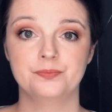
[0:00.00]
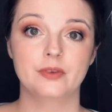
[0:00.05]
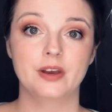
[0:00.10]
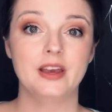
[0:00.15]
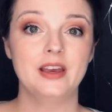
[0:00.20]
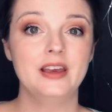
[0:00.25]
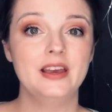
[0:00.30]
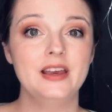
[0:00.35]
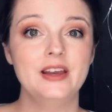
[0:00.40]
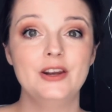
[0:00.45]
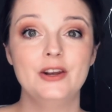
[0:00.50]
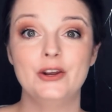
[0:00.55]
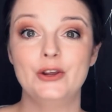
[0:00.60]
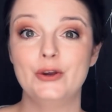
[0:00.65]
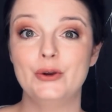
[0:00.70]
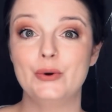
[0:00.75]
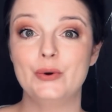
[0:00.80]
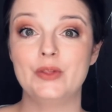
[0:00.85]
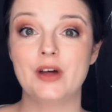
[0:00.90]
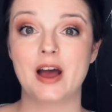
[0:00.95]
He
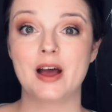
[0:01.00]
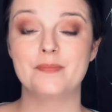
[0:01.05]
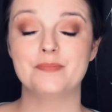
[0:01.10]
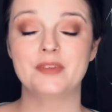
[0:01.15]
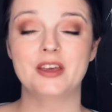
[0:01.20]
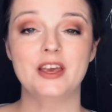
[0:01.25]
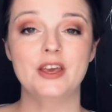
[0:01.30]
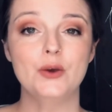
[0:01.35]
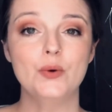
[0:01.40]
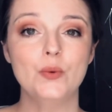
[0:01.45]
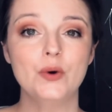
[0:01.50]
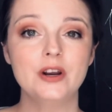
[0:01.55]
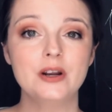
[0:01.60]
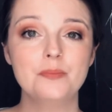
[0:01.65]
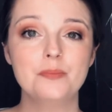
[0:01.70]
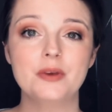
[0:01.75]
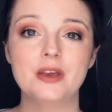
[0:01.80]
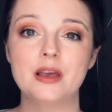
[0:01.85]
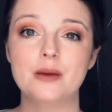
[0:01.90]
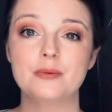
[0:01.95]
knew that he
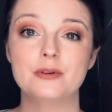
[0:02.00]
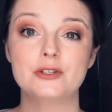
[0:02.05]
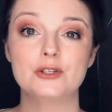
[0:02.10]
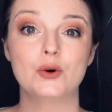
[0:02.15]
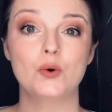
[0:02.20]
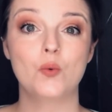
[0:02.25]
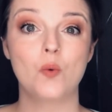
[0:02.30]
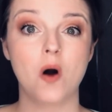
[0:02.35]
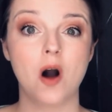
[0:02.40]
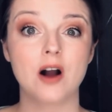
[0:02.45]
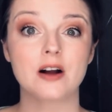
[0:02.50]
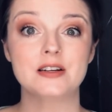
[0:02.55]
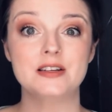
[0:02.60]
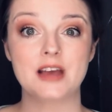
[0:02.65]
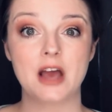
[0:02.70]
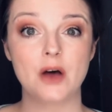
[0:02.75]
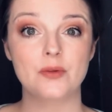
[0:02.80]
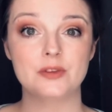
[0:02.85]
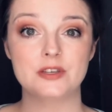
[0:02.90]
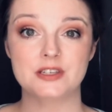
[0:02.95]
wouldn't be able to walk
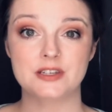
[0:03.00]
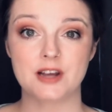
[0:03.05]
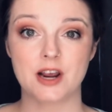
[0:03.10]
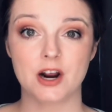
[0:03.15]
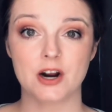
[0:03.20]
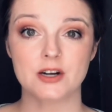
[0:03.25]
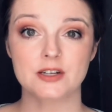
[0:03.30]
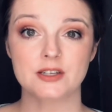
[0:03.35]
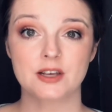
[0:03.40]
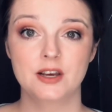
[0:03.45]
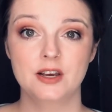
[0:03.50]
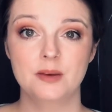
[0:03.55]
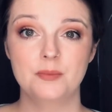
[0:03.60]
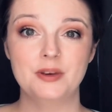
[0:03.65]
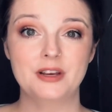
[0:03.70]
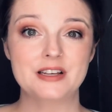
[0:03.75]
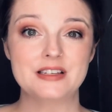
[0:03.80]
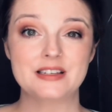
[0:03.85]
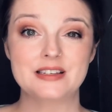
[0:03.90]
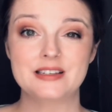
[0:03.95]
down the stairs
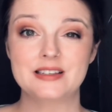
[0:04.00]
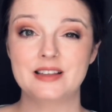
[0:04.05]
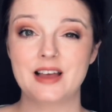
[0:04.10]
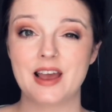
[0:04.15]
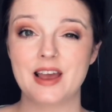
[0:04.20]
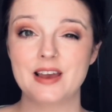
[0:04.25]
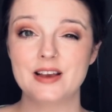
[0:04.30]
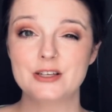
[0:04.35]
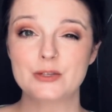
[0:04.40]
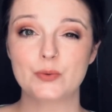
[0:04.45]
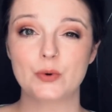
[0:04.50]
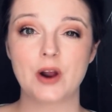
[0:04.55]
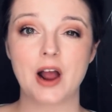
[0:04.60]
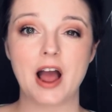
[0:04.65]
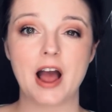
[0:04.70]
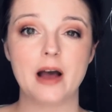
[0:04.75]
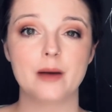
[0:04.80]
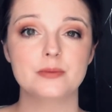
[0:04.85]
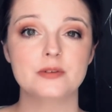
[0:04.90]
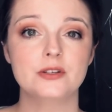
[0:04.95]
because his legs were
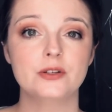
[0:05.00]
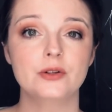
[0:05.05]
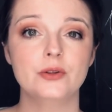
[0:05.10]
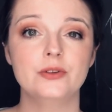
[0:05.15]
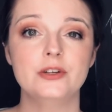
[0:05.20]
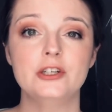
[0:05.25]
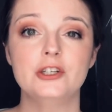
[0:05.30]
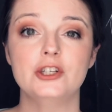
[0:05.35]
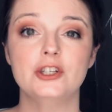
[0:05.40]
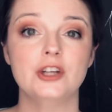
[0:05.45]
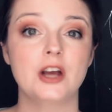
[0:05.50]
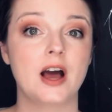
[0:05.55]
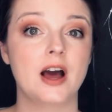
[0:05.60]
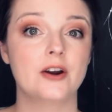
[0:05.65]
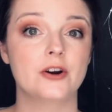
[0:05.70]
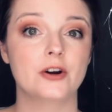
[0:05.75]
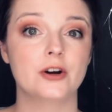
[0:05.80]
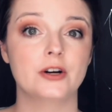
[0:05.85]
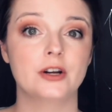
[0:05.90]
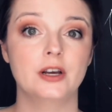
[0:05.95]
absolutely
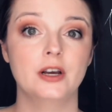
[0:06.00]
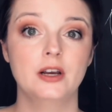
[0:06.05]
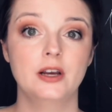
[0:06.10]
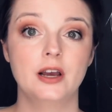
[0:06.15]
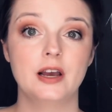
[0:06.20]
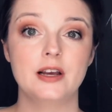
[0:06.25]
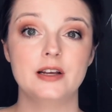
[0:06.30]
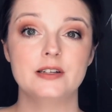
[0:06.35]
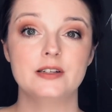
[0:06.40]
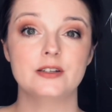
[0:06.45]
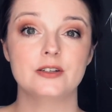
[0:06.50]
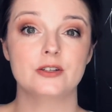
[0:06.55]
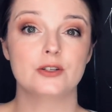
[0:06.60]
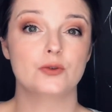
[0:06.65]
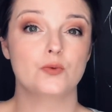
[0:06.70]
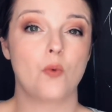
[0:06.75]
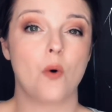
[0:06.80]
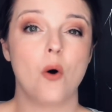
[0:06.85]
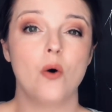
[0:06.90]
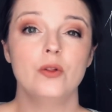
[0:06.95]
shattered and
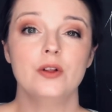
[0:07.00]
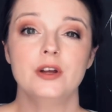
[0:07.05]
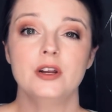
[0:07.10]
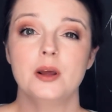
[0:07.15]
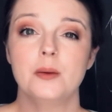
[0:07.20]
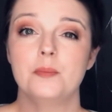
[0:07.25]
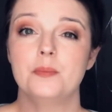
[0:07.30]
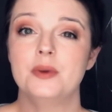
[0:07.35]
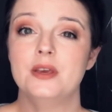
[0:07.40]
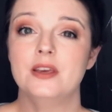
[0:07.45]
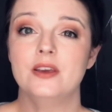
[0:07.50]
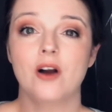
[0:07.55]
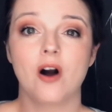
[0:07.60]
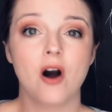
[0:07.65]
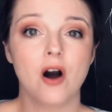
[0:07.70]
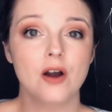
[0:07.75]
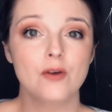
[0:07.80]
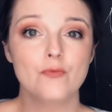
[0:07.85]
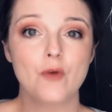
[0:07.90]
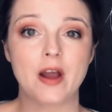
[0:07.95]
swollen
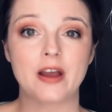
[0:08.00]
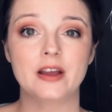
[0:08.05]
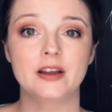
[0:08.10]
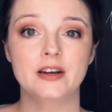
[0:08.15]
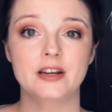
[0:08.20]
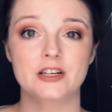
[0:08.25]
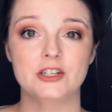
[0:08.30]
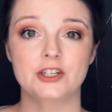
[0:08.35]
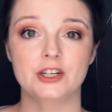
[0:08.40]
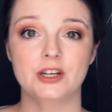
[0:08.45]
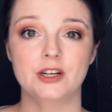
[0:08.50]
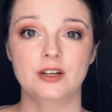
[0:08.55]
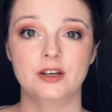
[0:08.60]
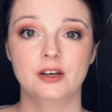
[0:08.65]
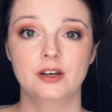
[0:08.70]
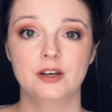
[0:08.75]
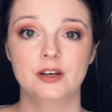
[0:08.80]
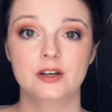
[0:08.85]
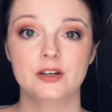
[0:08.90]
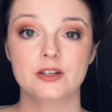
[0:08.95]
beyond recognition,
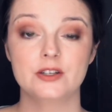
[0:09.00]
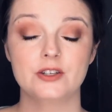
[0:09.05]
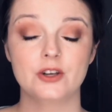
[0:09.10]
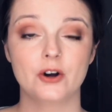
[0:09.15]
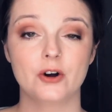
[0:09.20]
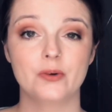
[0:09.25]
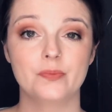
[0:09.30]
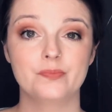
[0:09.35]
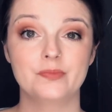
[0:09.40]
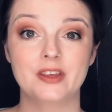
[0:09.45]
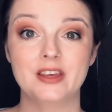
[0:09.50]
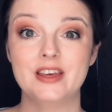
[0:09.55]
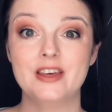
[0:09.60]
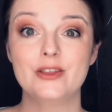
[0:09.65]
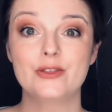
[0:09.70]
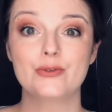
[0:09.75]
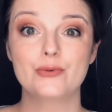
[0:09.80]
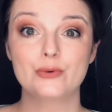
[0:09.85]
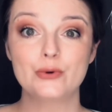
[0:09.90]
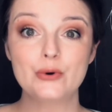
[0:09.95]
so he
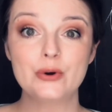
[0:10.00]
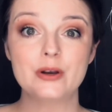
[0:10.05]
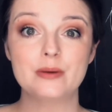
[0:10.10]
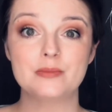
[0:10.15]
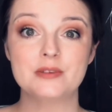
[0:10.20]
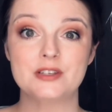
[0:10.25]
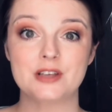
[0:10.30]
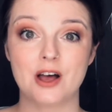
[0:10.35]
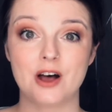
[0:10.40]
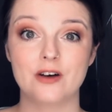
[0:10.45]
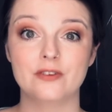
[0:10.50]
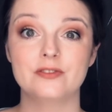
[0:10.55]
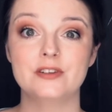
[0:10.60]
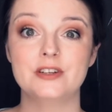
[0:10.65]
threw himself